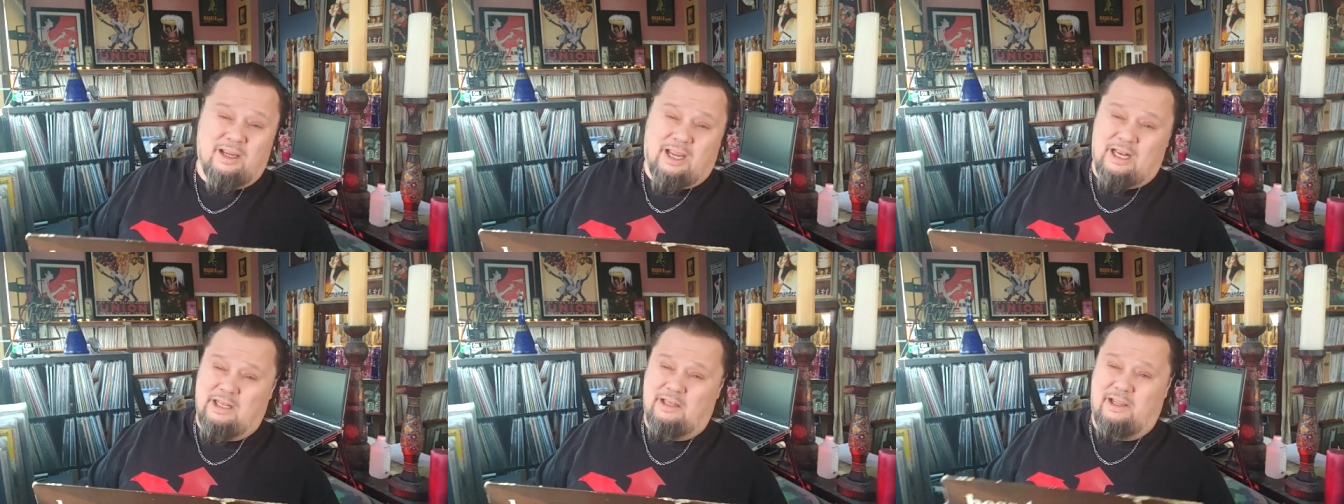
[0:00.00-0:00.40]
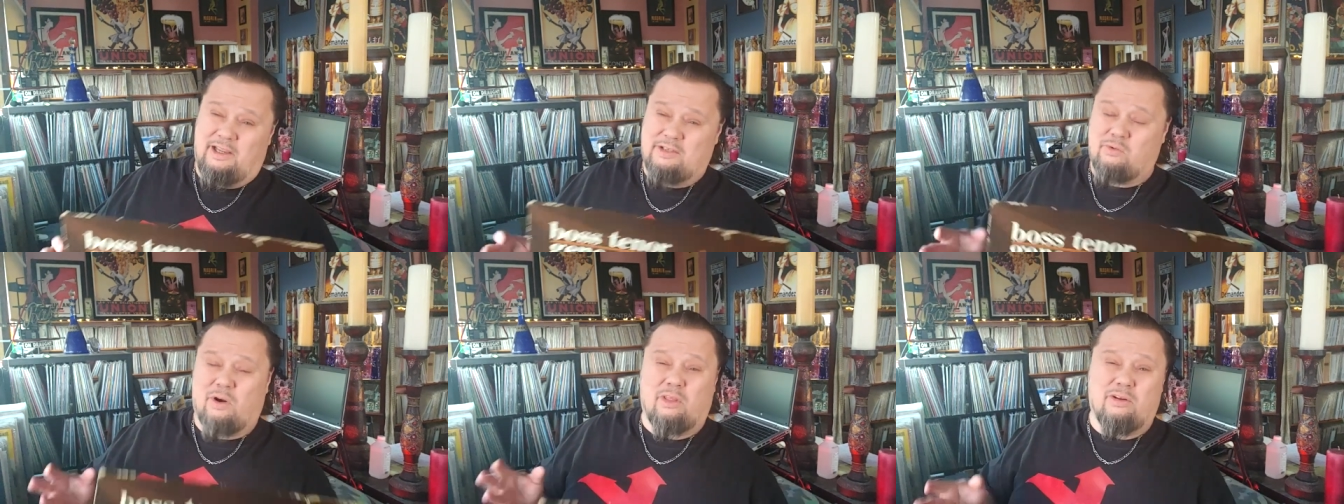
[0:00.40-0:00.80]
And
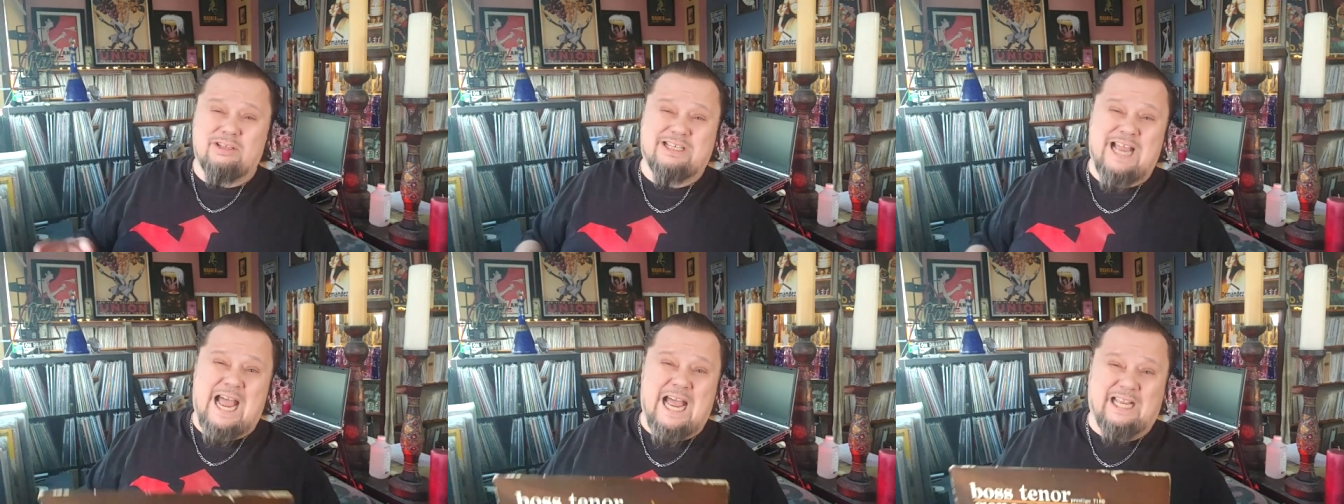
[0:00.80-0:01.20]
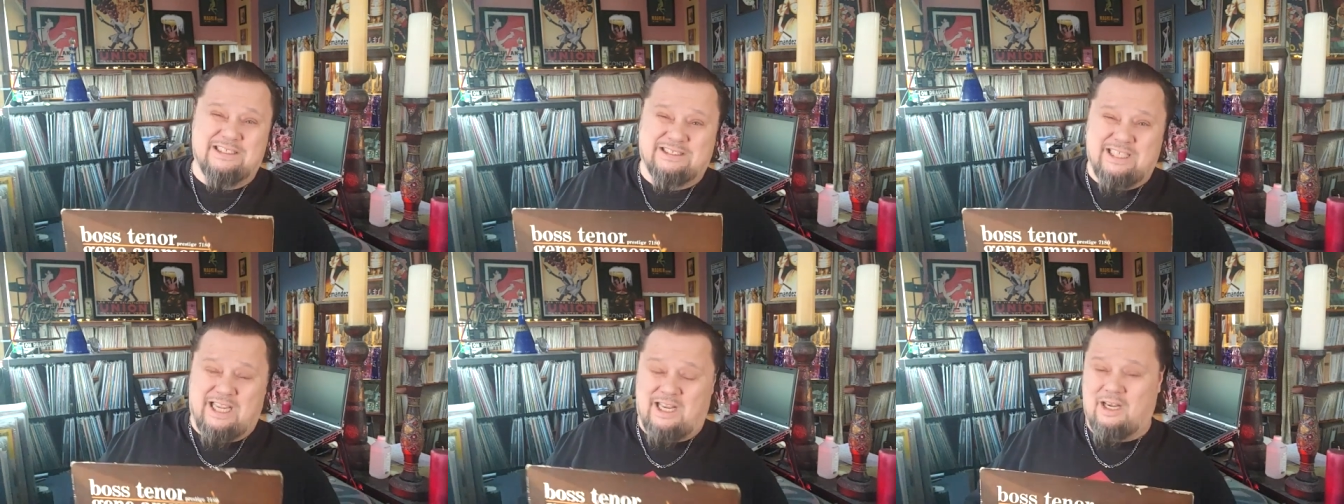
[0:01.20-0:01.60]
he's one of those
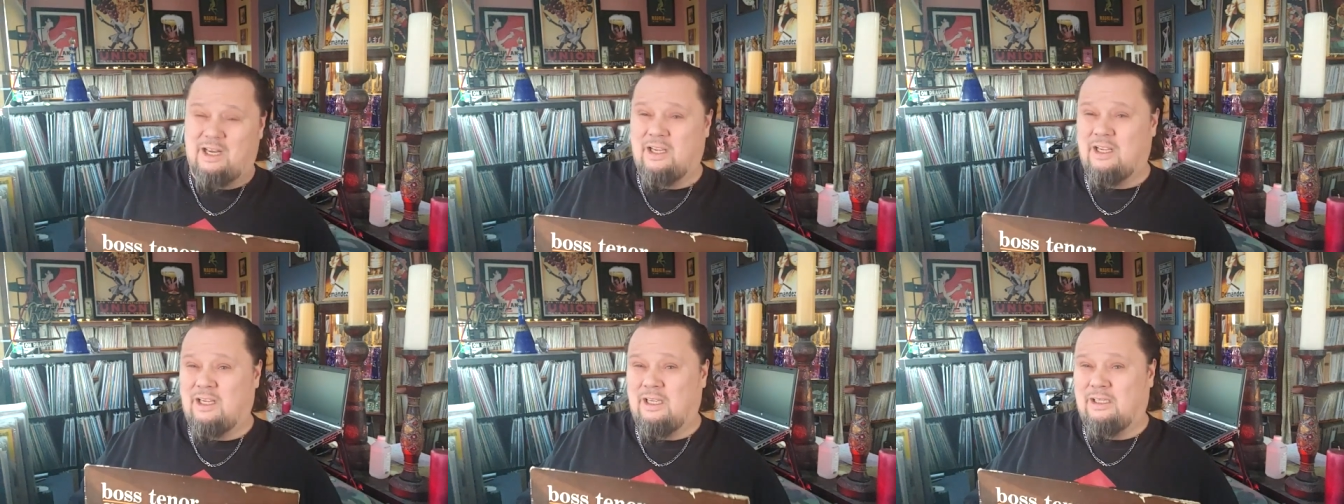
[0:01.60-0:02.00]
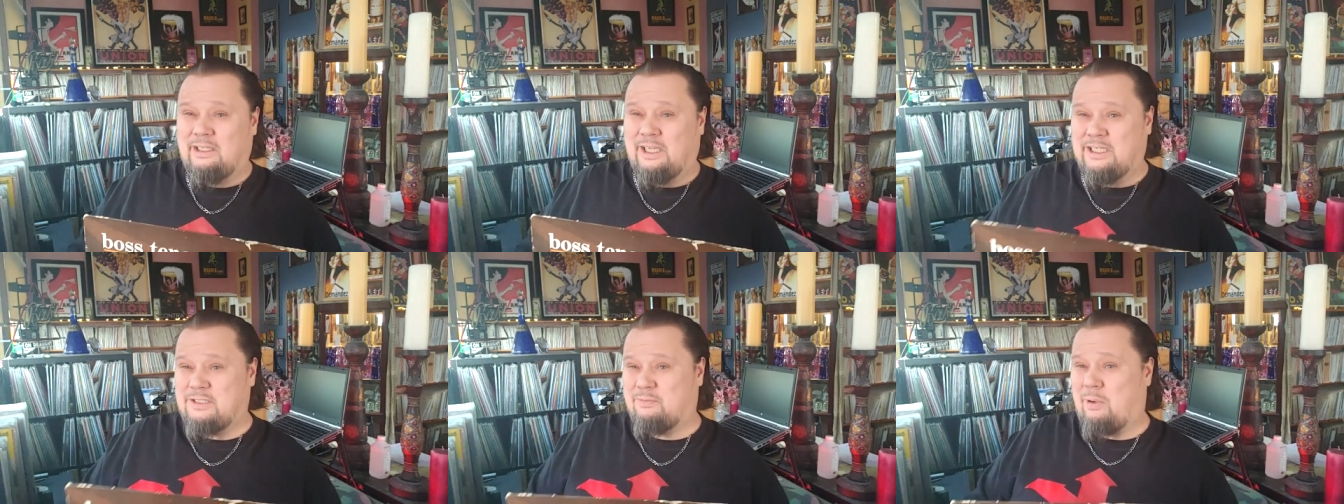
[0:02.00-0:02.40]
guys that
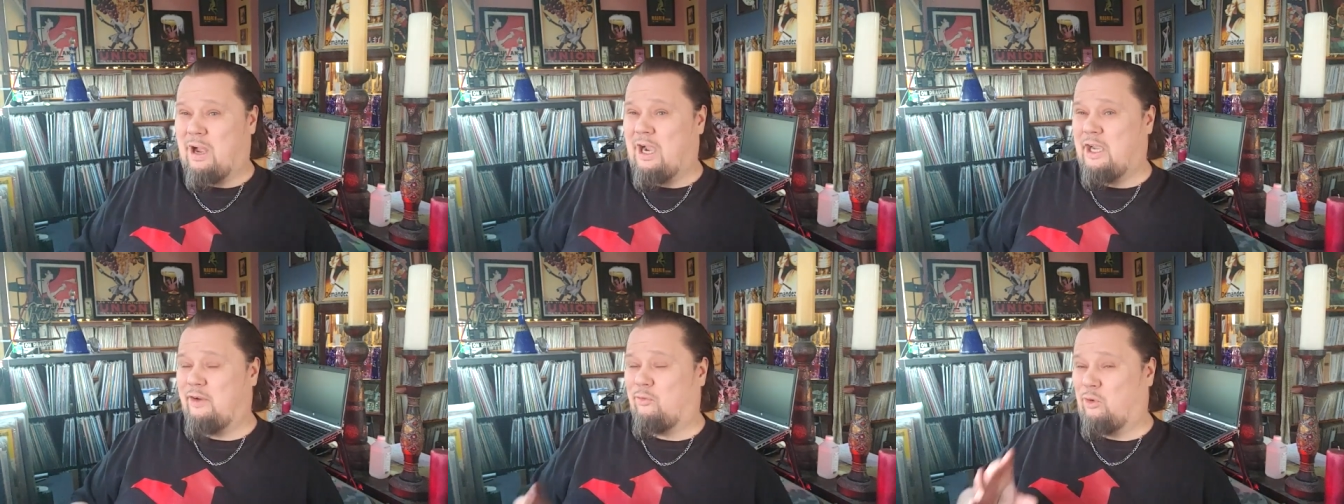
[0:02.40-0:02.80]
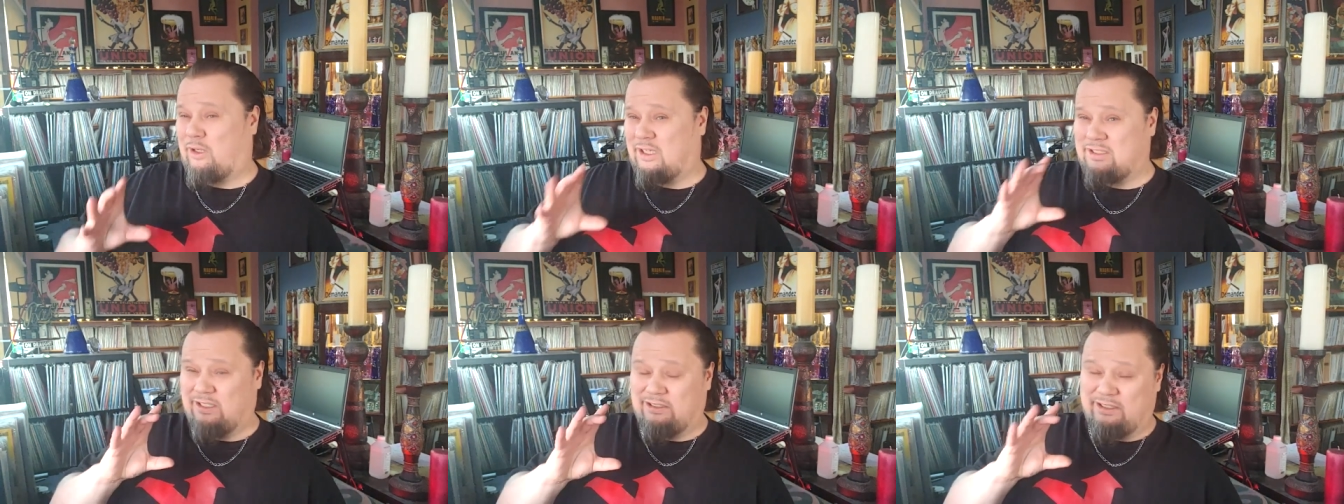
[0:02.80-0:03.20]
his body of work
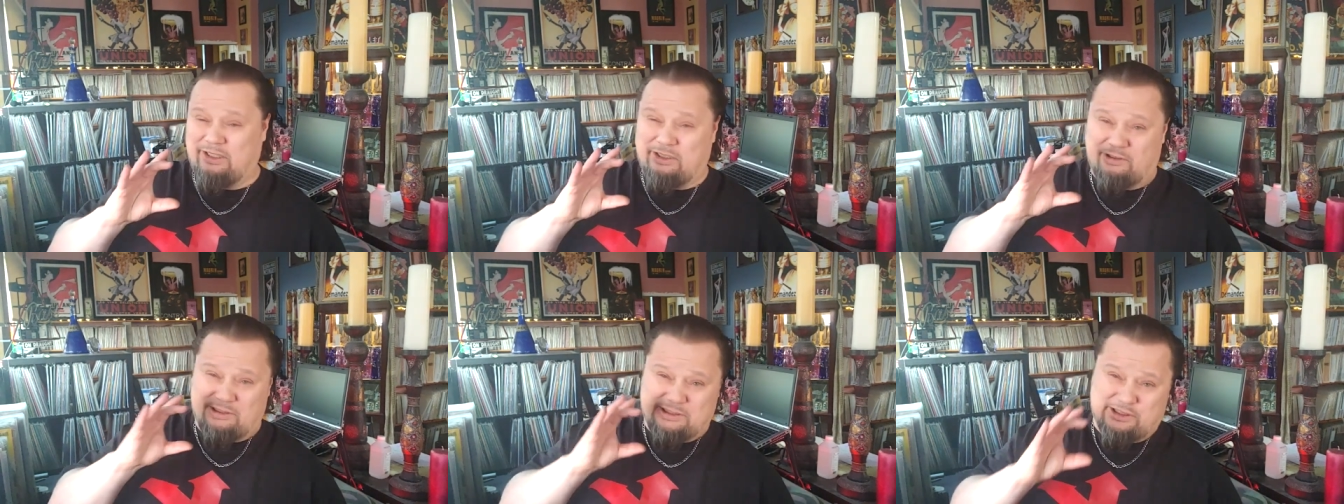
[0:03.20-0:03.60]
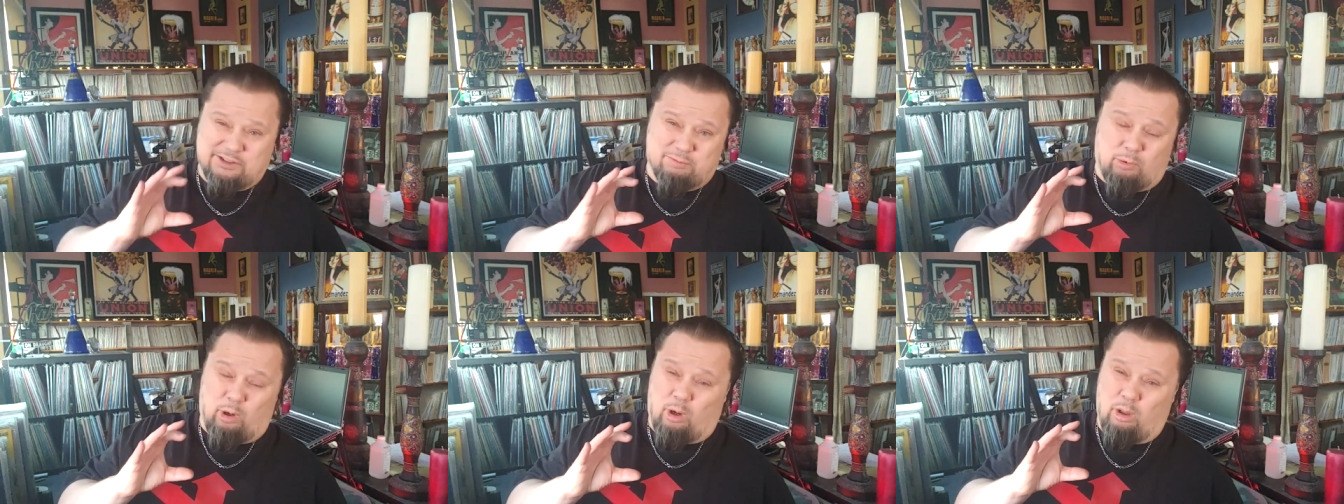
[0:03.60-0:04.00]
as a leader is
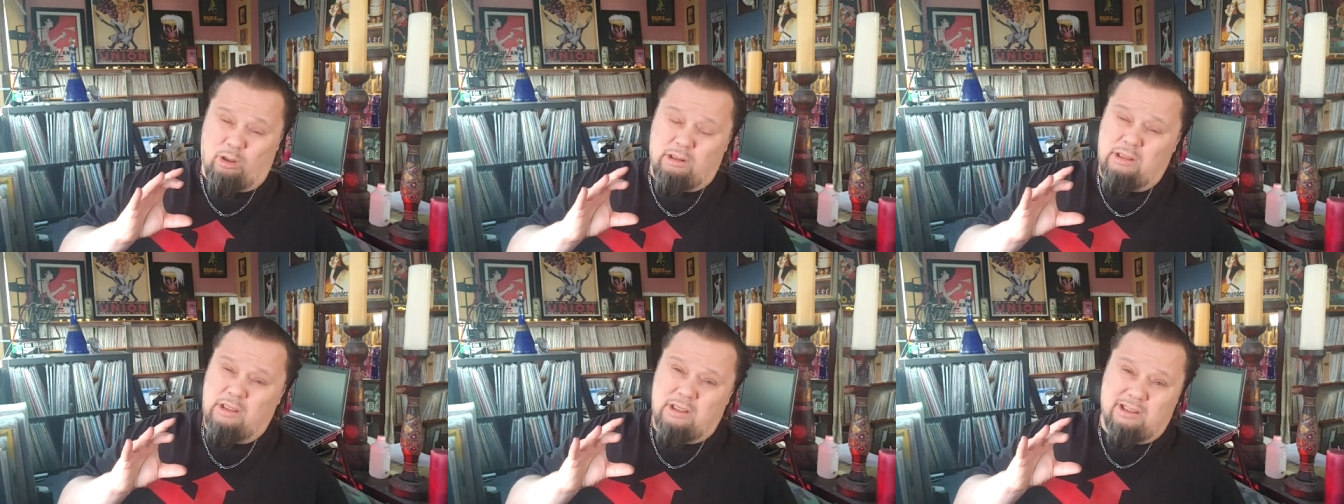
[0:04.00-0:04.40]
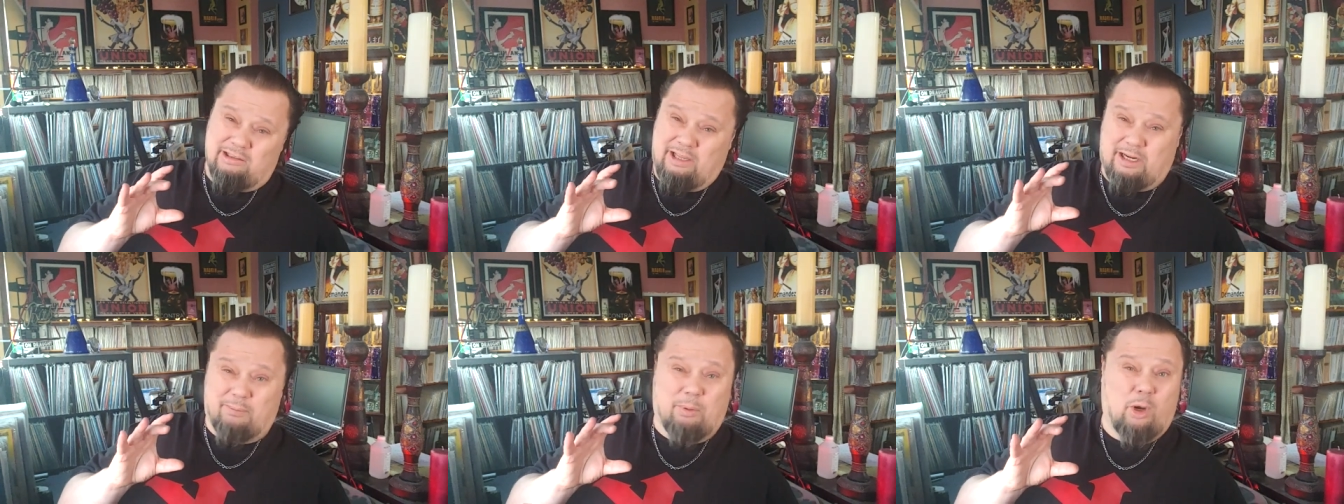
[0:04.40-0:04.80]
small,
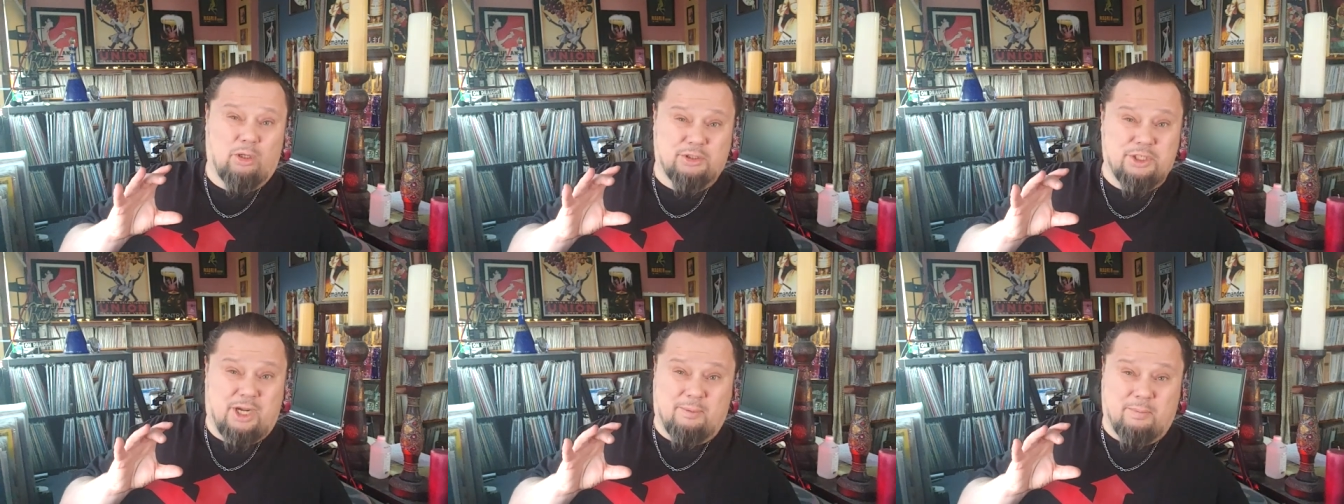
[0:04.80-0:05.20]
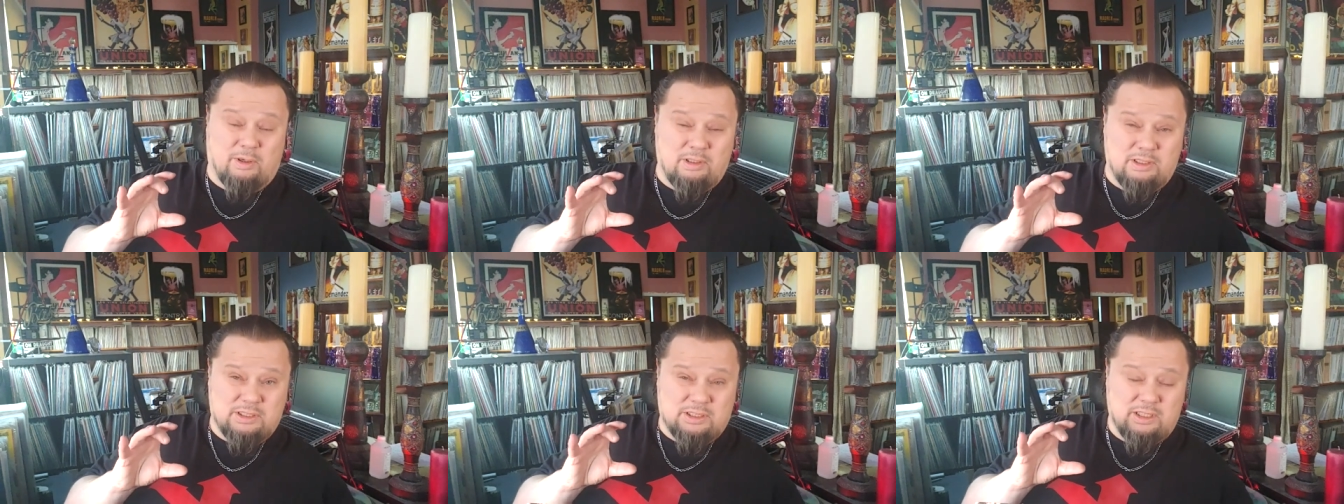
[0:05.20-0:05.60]
like a Paul
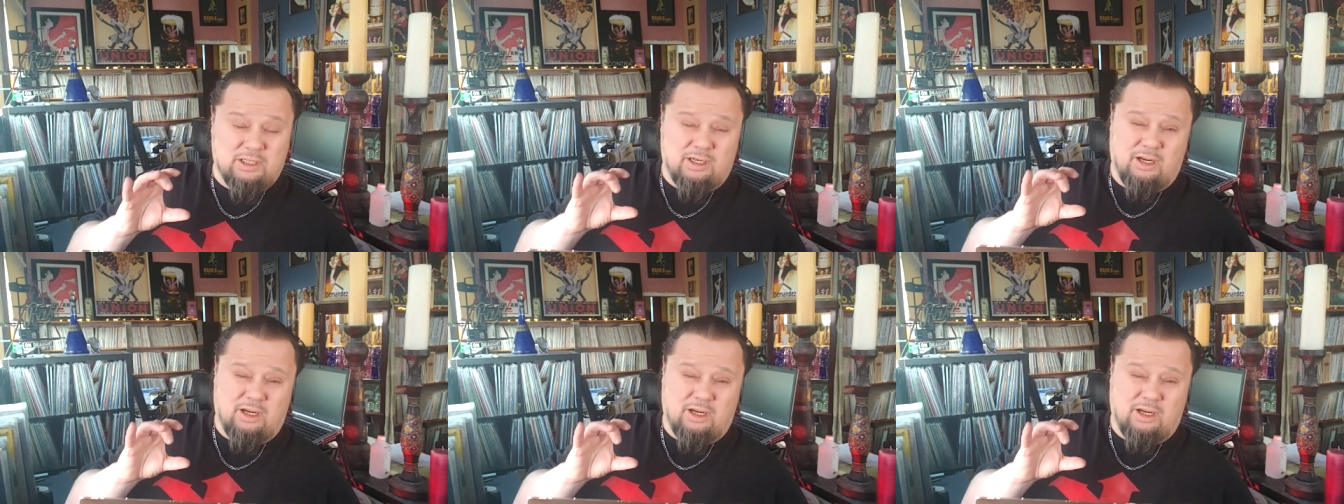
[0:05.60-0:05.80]
Chambers,